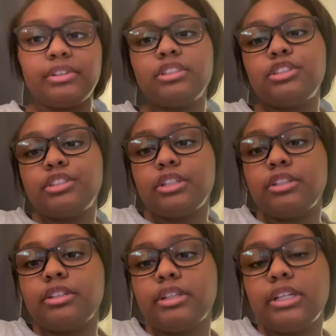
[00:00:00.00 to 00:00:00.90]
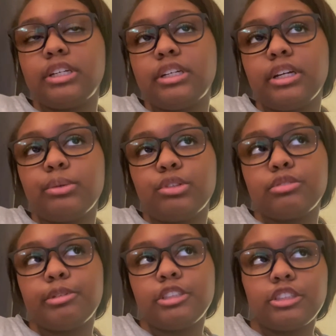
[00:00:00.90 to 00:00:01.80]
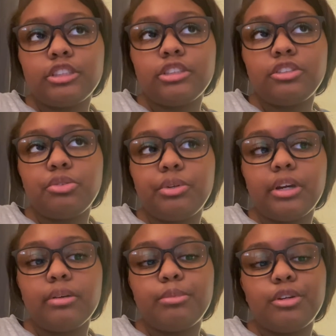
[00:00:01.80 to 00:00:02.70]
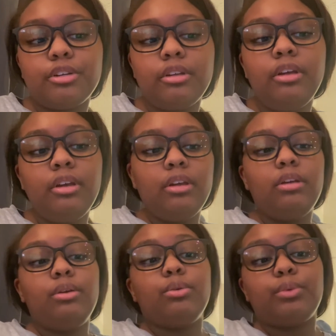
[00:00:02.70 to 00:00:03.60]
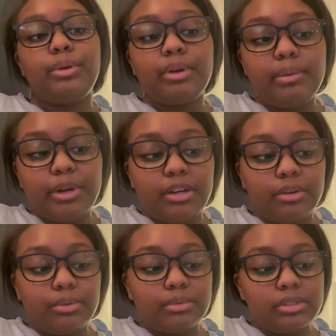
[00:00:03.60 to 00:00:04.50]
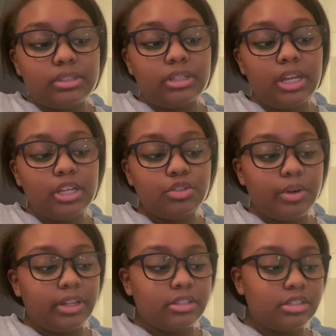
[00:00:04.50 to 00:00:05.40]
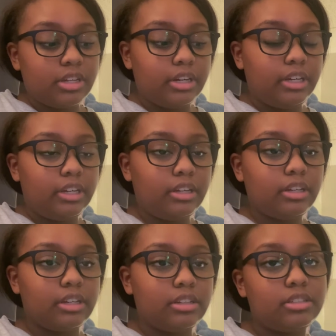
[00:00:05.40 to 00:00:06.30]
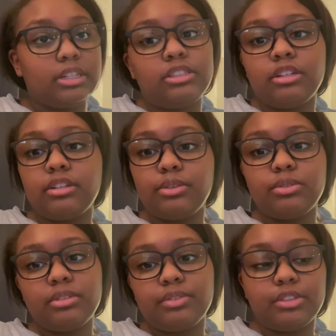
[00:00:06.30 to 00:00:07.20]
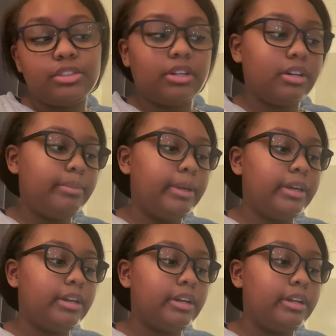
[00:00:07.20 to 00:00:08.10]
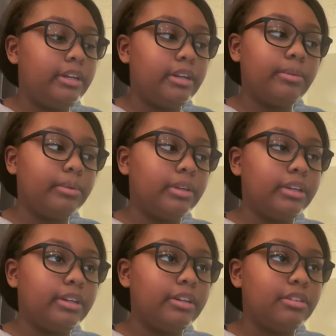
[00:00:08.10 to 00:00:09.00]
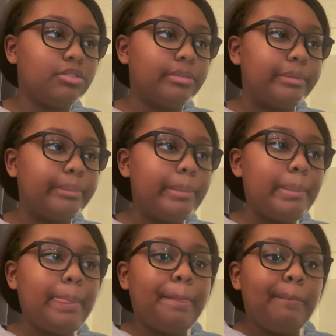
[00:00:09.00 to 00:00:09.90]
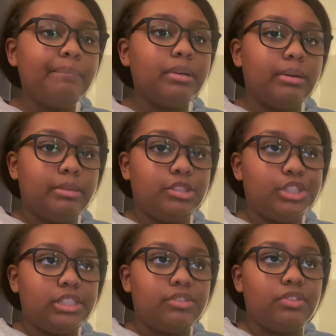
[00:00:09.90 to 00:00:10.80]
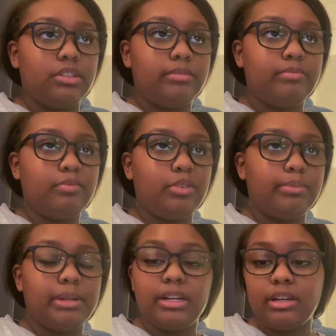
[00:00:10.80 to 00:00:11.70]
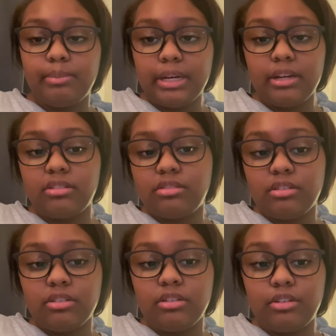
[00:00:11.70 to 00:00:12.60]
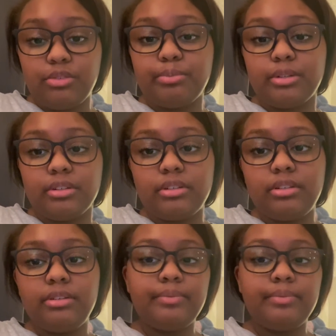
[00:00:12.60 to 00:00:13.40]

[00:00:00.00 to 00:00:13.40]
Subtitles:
Finished dinner and I washed my dishes. So now I'm gonna rewrite my notes so I can study, because I took notes the first time and I didn't really get it. So I'm gonna transfer them from my iPad into a notebook.